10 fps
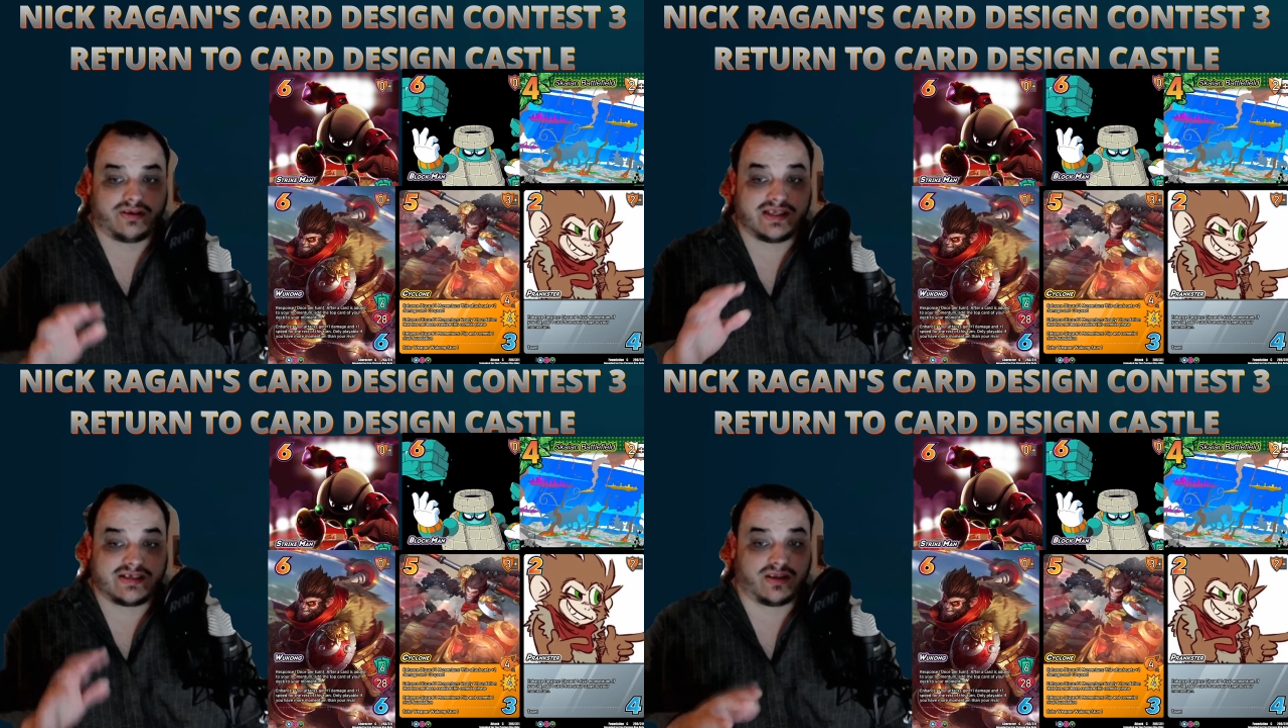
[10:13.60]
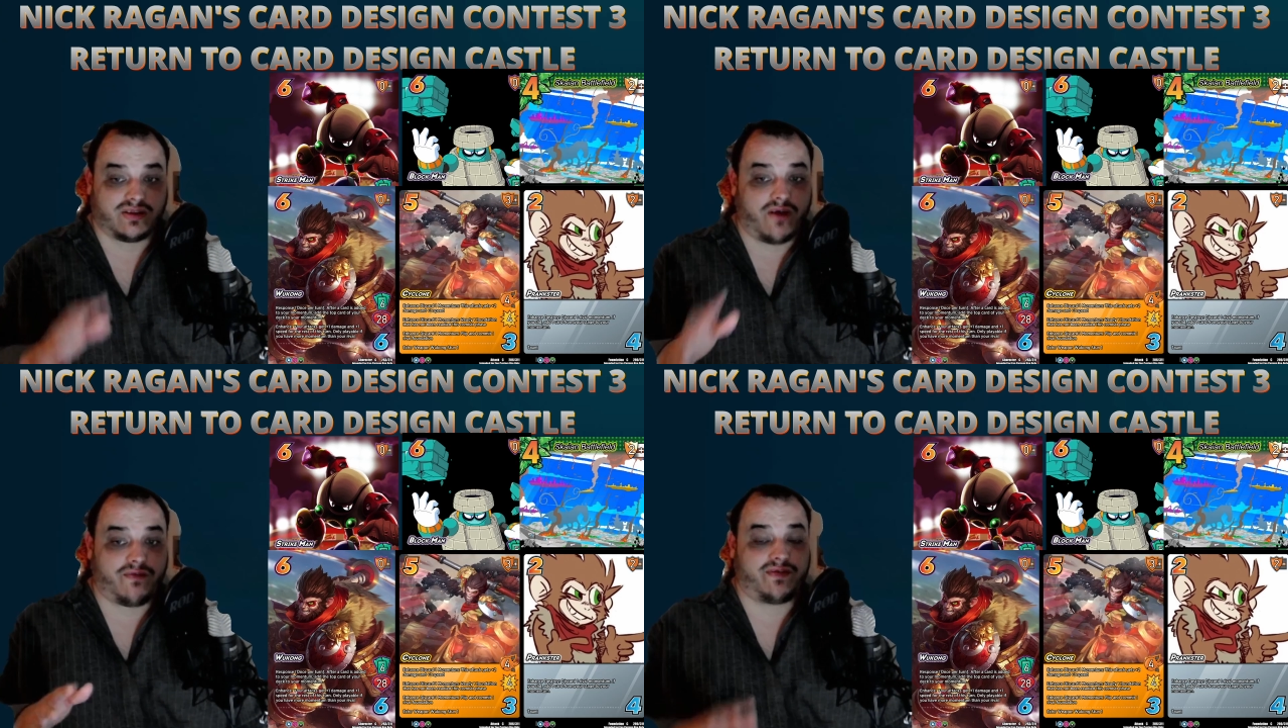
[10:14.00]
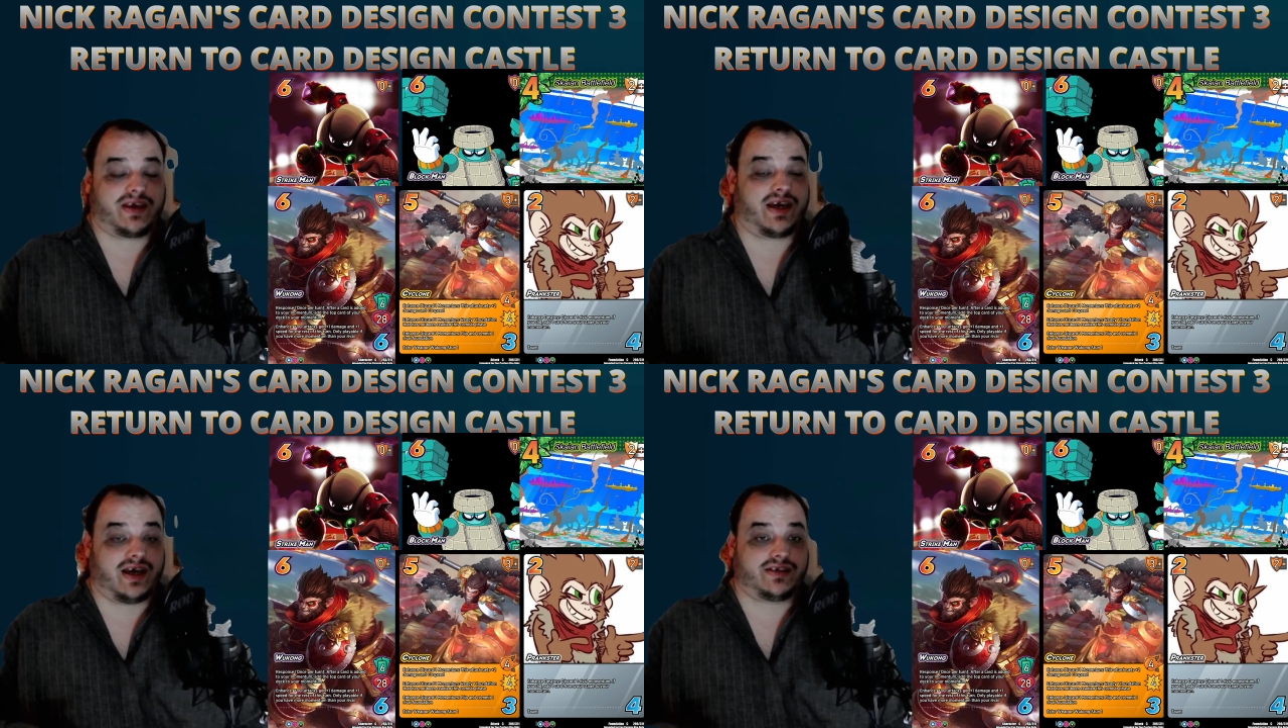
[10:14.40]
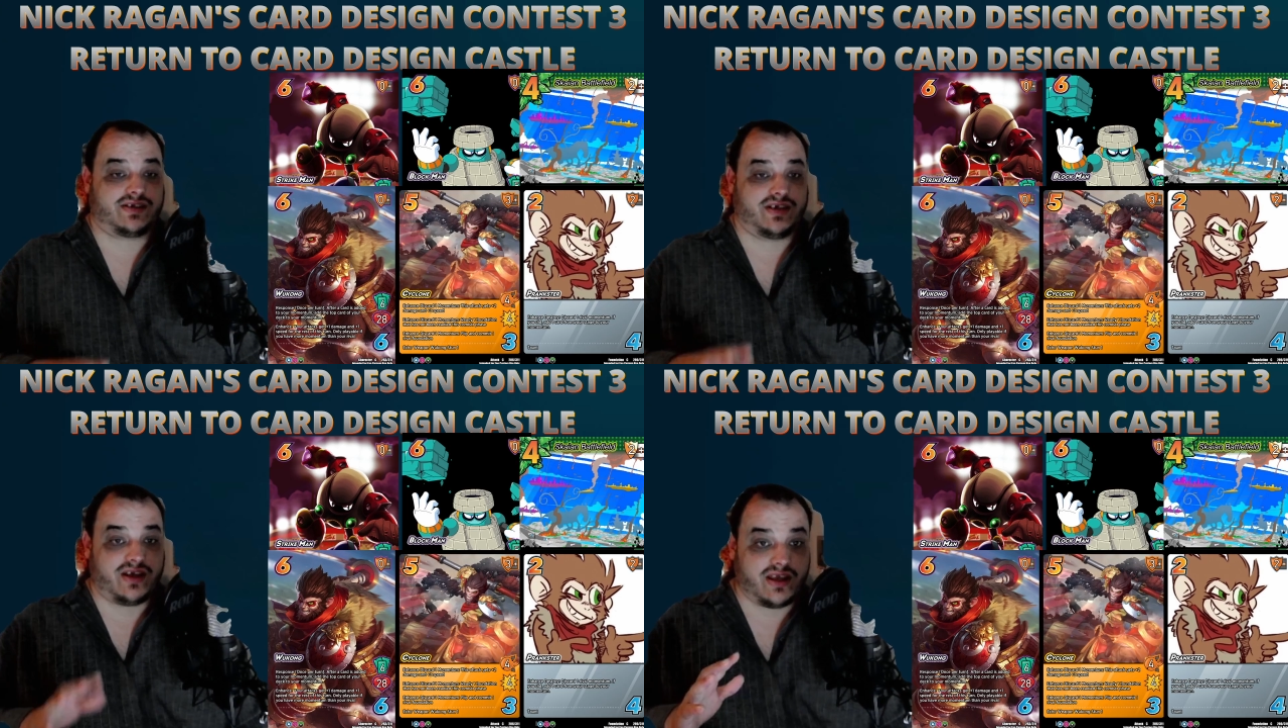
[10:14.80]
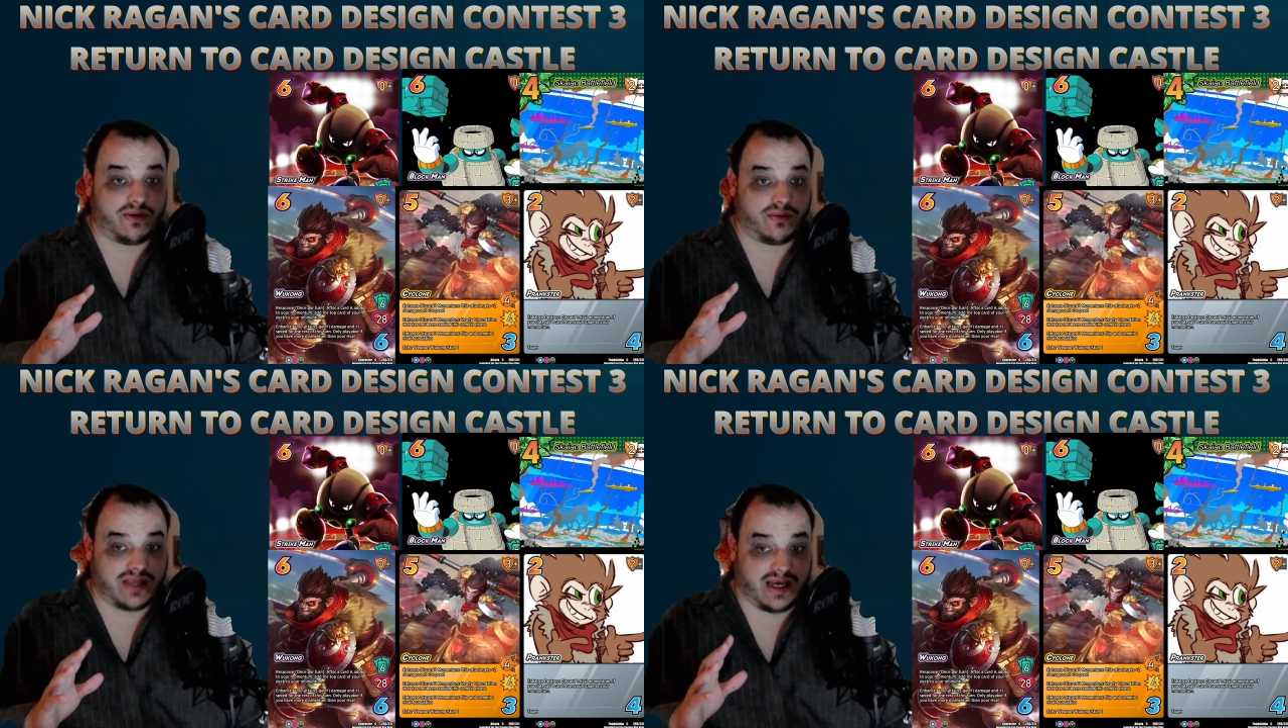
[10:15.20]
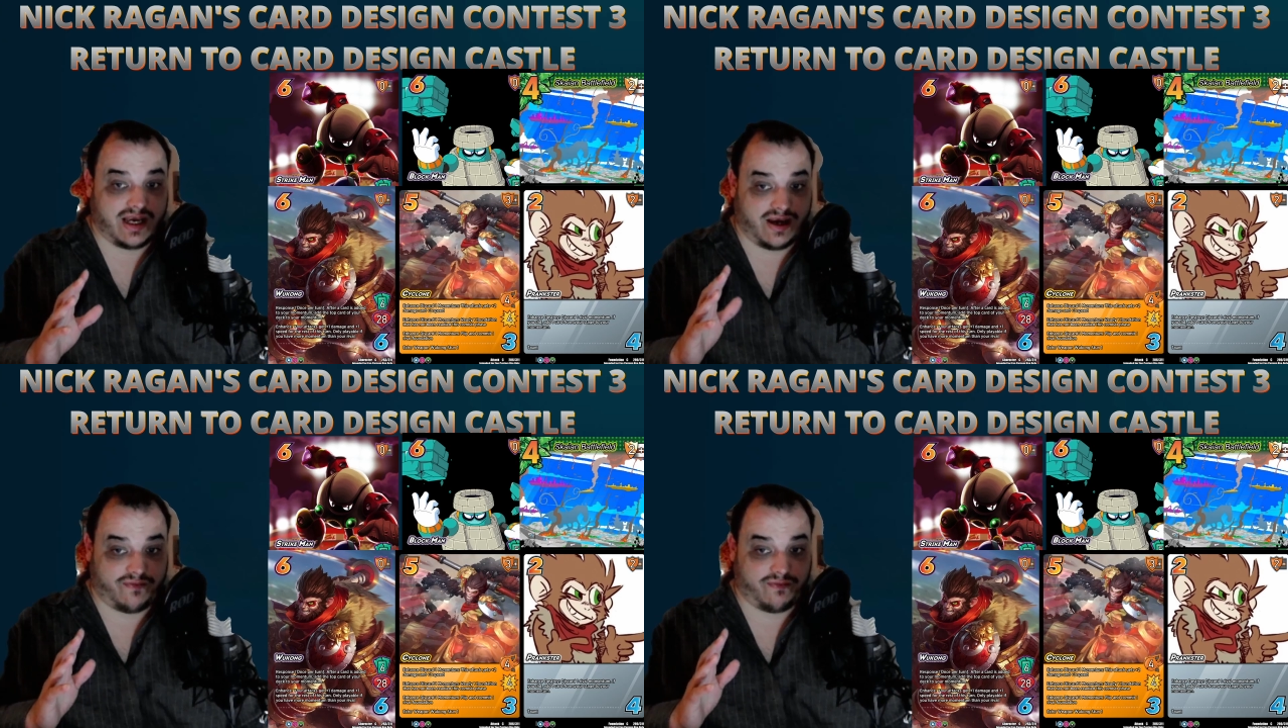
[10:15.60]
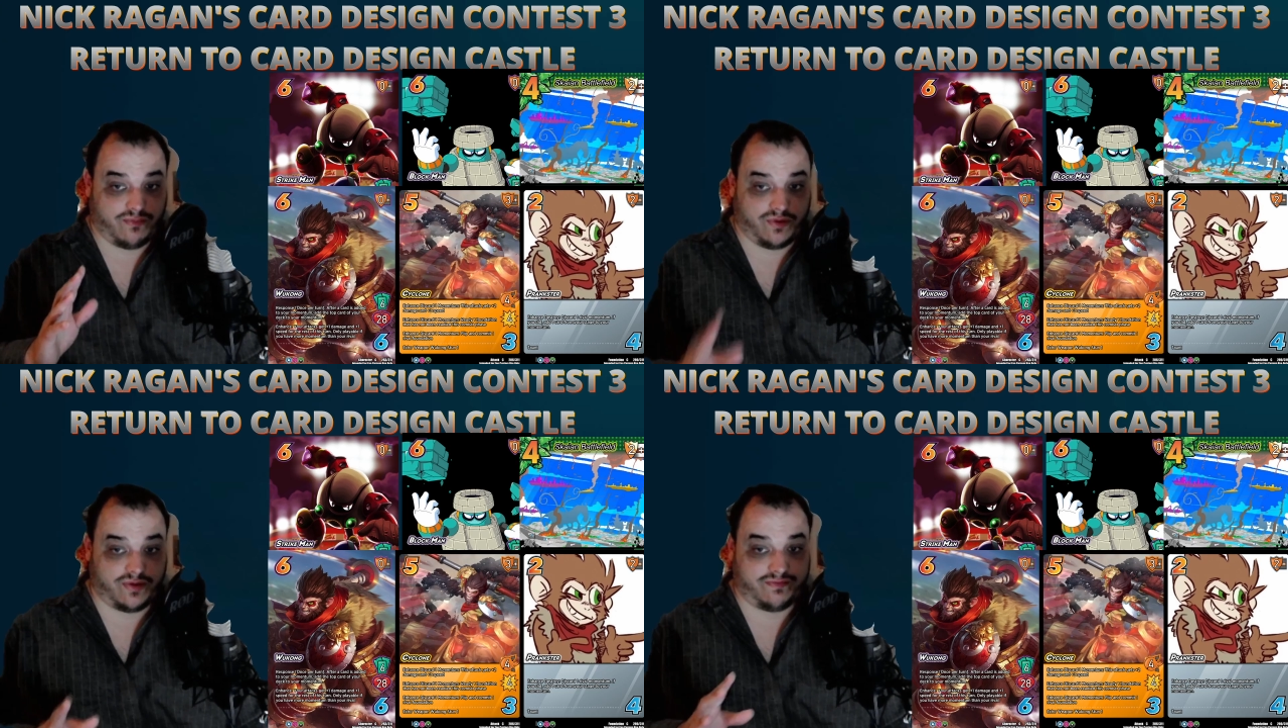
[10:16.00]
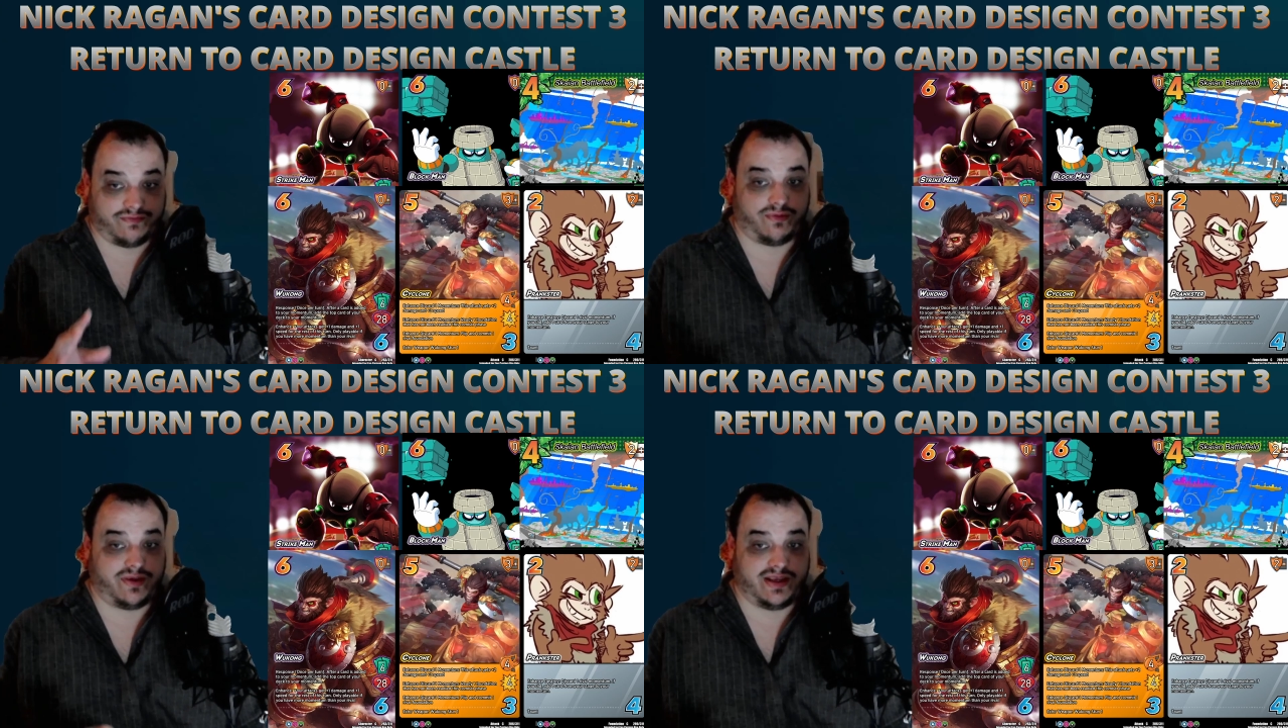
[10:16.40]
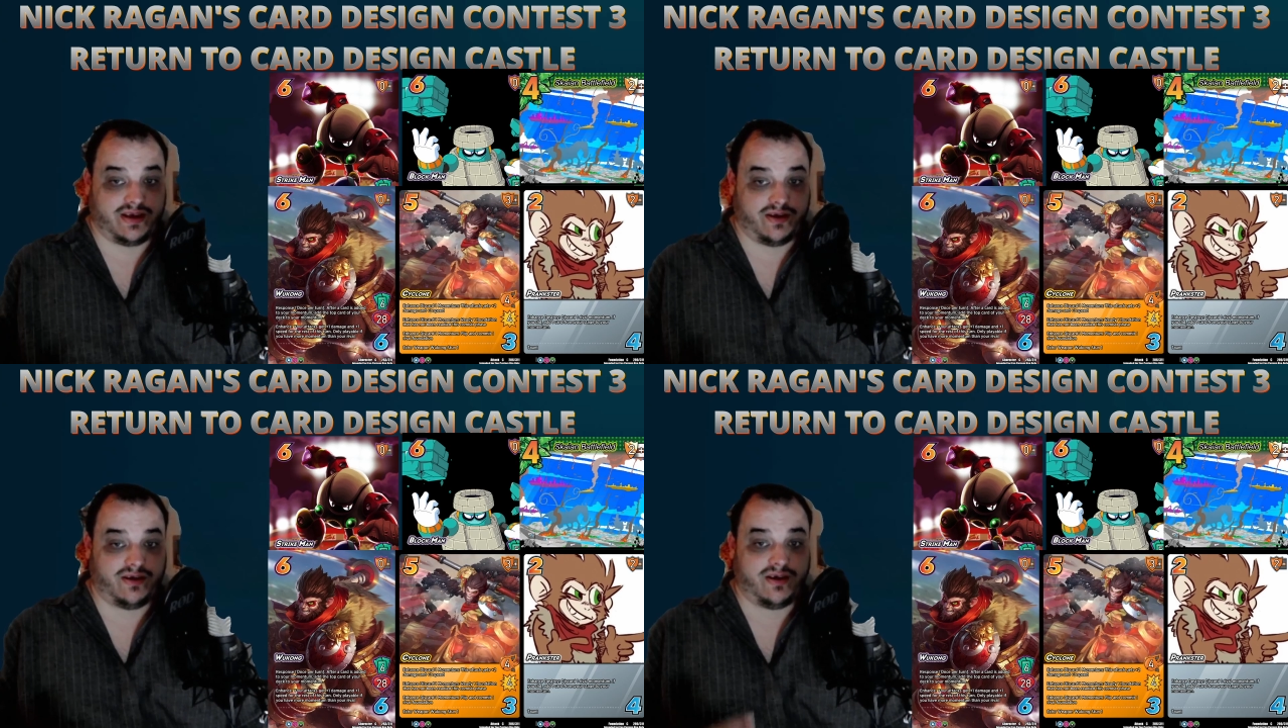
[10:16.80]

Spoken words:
a lot of other cards that have won through here.